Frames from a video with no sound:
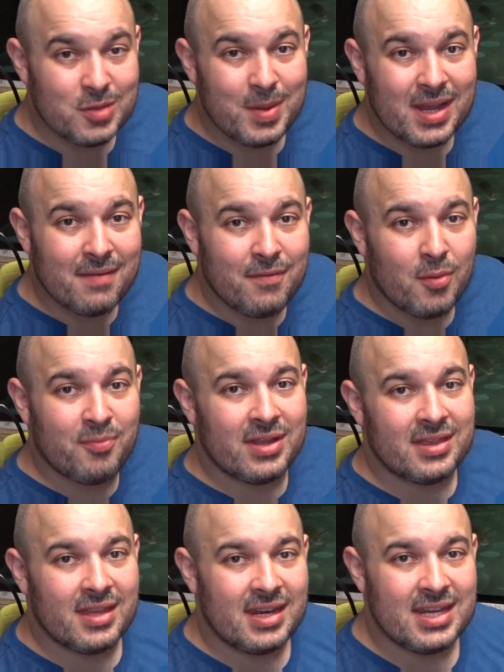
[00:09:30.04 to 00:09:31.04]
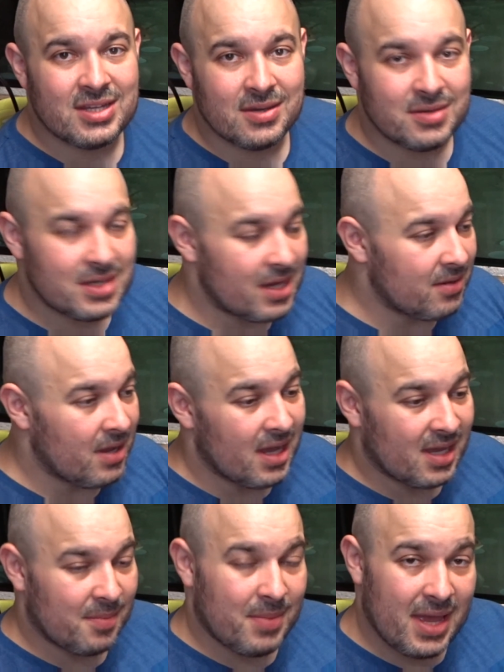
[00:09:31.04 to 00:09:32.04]
a bigger footprint than he's used to
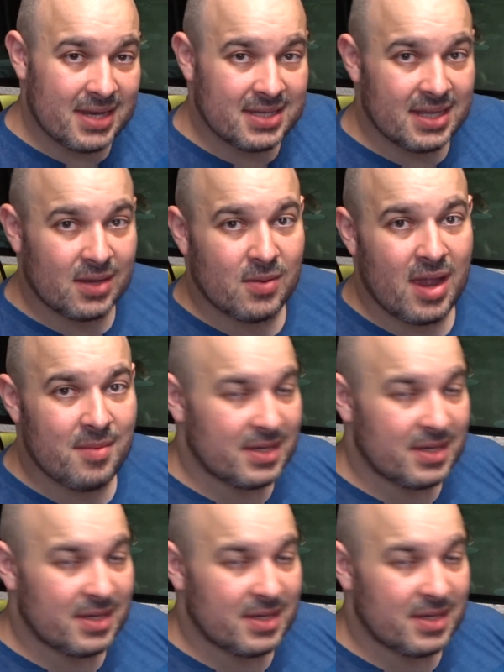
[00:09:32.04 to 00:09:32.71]
compared to the aquarium